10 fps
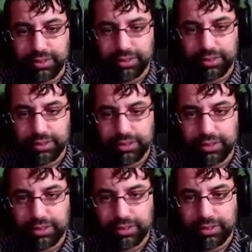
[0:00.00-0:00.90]

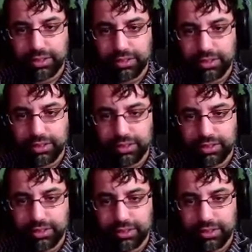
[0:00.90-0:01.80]

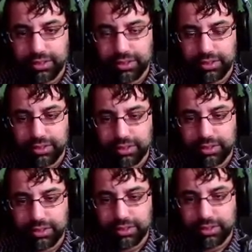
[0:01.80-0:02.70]

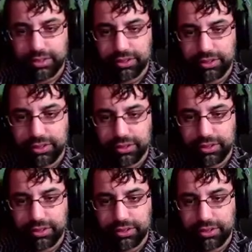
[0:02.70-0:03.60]

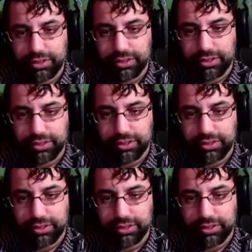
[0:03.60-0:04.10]
Nobody speaks.